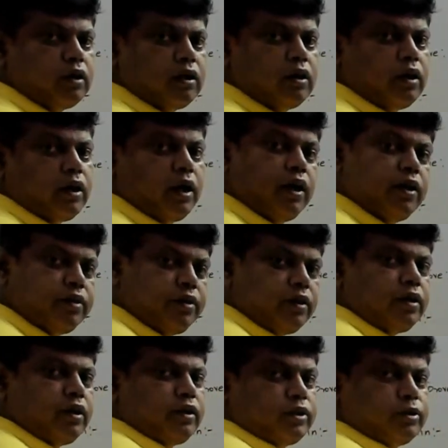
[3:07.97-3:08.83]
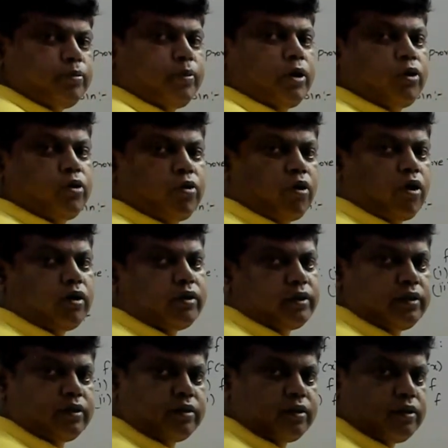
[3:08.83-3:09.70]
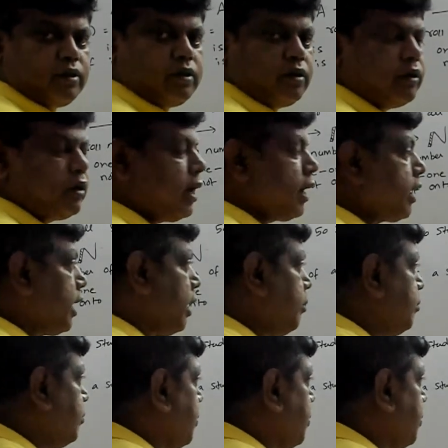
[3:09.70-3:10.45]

anything, then it's better to draw this diagram.